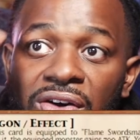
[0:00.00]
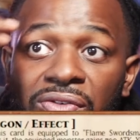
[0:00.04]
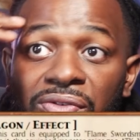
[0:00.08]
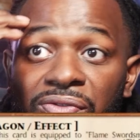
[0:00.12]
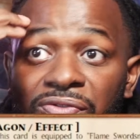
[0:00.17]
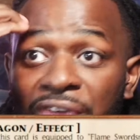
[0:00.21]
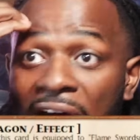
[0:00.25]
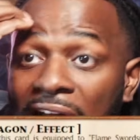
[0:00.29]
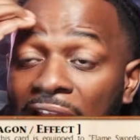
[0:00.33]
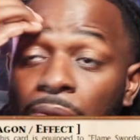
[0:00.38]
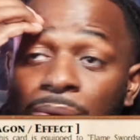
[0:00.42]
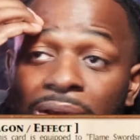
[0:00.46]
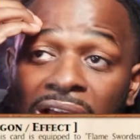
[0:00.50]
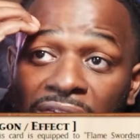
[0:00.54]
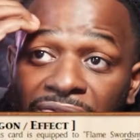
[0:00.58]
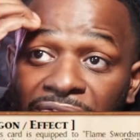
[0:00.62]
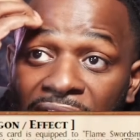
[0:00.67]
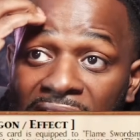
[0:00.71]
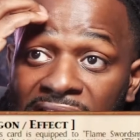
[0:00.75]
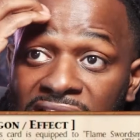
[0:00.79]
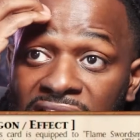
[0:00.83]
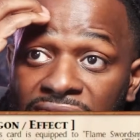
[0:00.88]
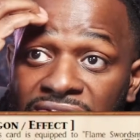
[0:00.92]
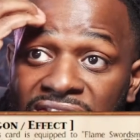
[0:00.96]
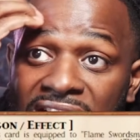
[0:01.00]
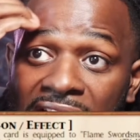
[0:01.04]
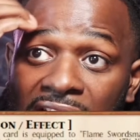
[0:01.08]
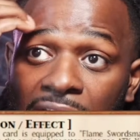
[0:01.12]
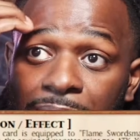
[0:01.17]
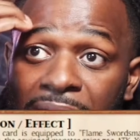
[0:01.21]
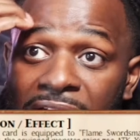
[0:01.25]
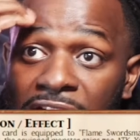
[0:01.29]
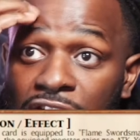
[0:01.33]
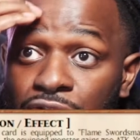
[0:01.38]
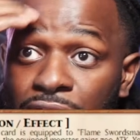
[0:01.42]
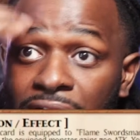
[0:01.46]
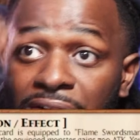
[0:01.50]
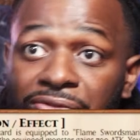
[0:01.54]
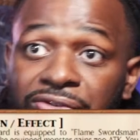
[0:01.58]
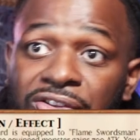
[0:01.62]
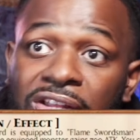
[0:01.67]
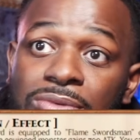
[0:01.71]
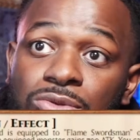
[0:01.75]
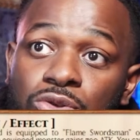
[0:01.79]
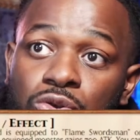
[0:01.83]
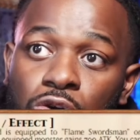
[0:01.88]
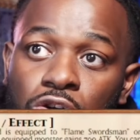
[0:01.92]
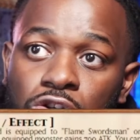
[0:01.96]
following effects of Salamandra, the
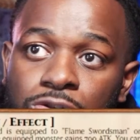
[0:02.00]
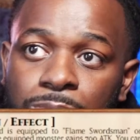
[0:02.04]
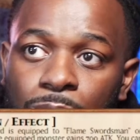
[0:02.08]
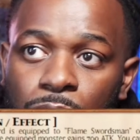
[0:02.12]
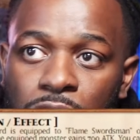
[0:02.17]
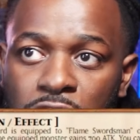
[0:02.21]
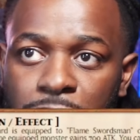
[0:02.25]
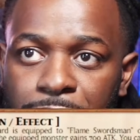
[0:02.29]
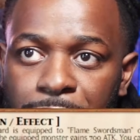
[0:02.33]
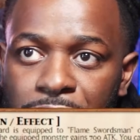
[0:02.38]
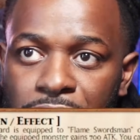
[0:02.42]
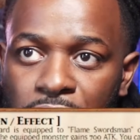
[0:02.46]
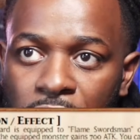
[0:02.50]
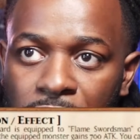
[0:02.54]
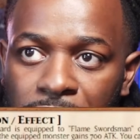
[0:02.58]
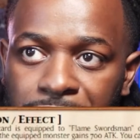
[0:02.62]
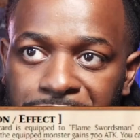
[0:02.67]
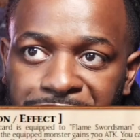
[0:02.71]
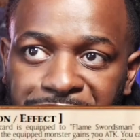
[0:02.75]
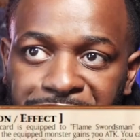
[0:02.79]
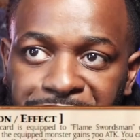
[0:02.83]
Flame Swordsman once per turn.